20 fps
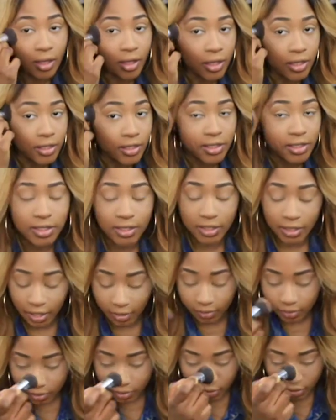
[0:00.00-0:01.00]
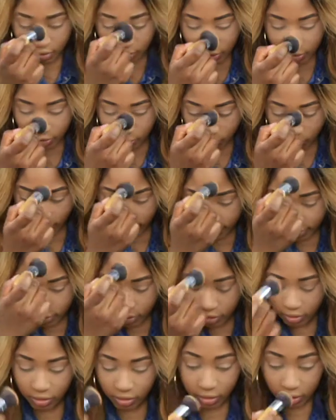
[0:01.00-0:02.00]
It just came to a stage where I
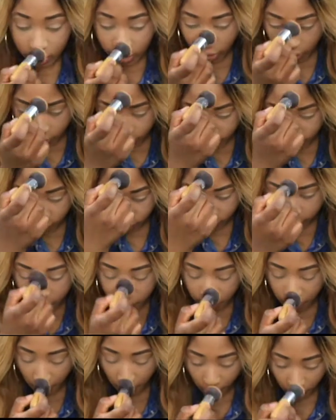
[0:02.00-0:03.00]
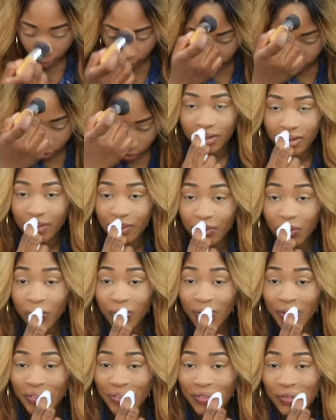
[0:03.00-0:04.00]
just gave up. I'm
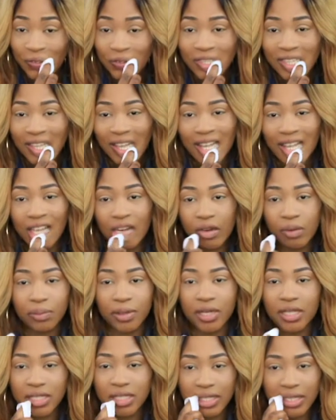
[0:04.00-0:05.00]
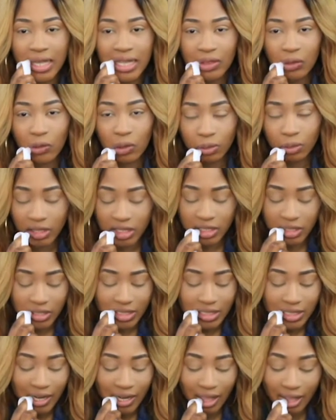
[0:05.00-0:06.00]
normally not that kind of person that normally
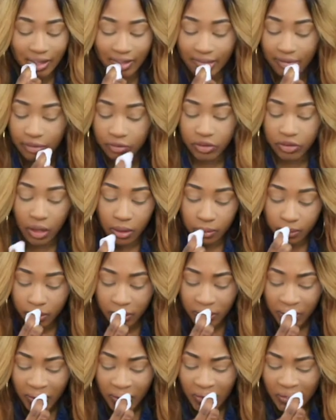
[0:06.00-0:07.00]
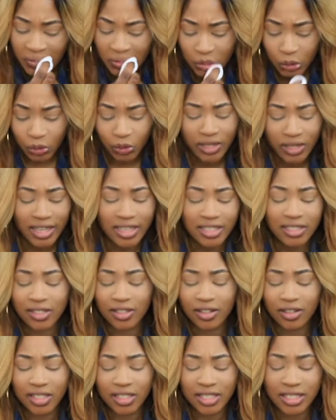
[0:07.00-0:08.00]
just like gives up. So when I
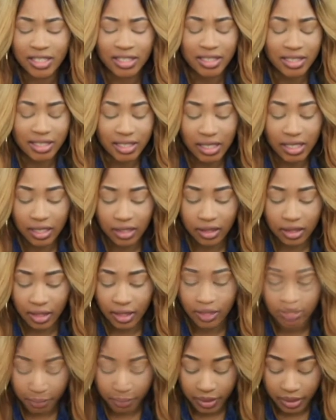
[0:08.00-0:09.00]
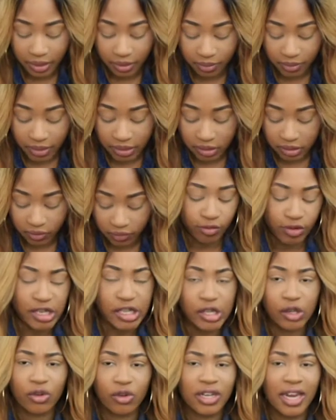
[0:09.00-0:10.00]
started seeing that I'm making myself
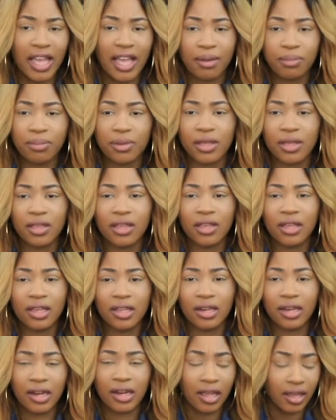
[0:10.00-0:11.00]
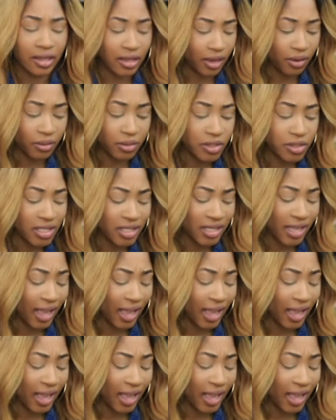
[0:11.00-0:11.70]
really unhappy, like I wasn't